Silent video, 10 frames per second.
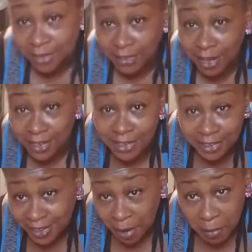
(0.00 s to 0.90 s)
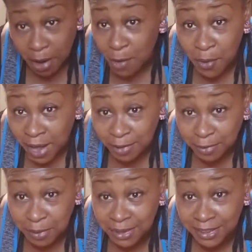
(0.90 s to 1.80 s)
lasagna's got my whole house
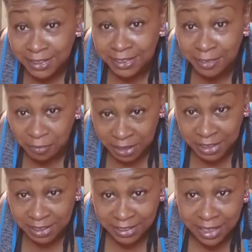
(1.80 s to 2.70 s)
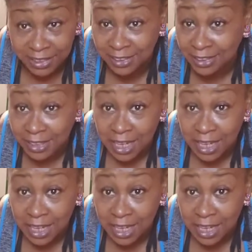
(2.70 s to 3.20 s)
smelling good. The vegan lasagna,